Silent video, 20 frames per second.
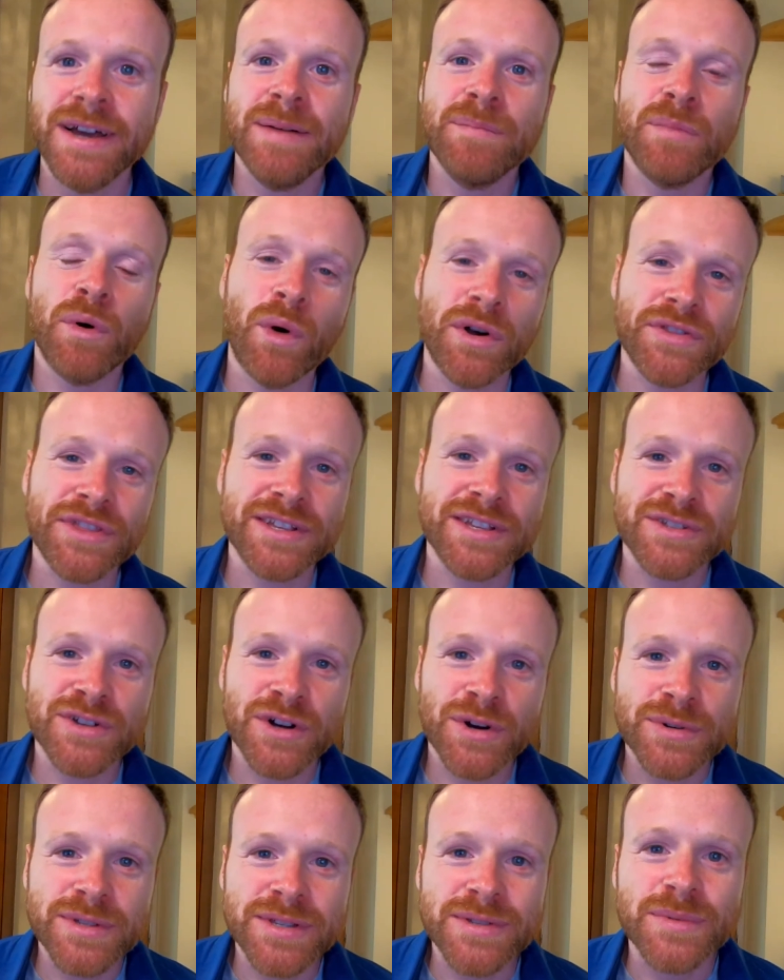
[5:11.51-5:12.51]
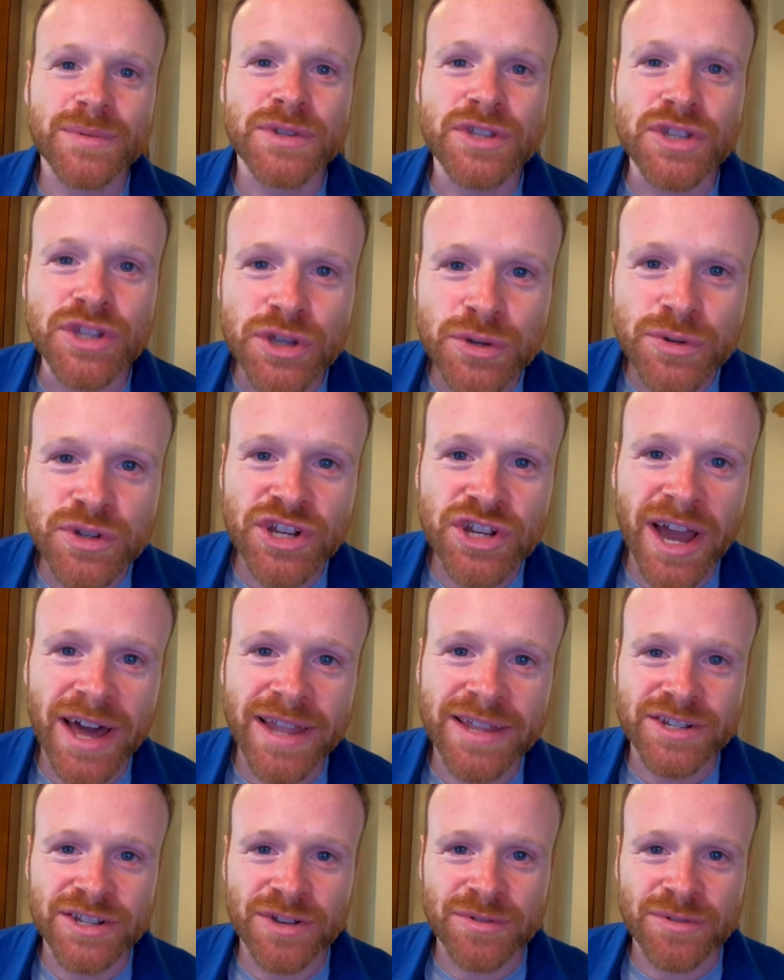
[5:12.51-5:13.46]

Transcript: But what they saw was a new challenge.